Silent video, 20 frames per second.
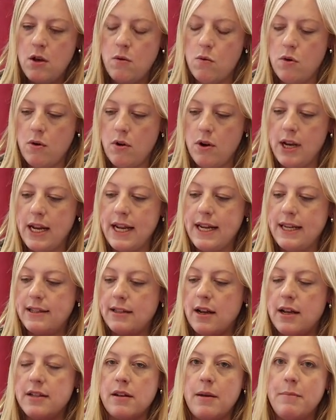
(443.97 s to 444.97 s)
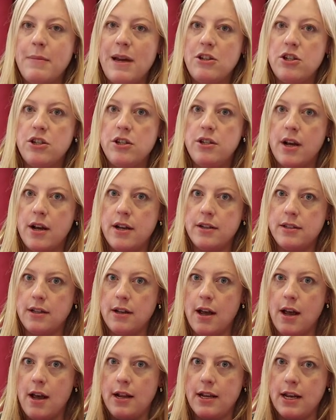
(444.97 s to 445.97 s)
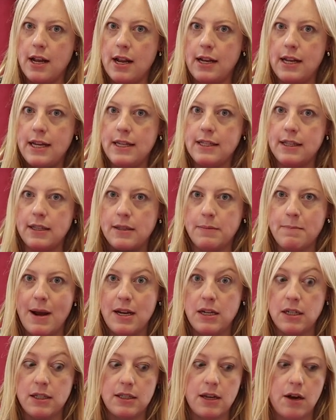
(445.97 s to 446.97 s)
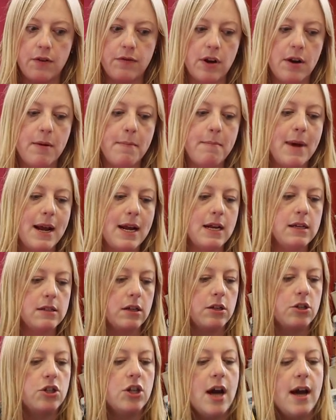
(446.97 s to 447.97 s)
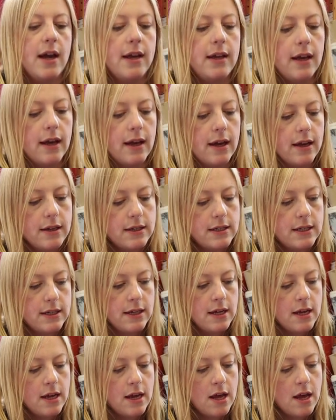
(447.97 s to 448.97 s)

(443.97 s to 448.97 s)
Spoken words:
what Lisa, as I mentioned earlier, Lisa's made herself an amazing jacket.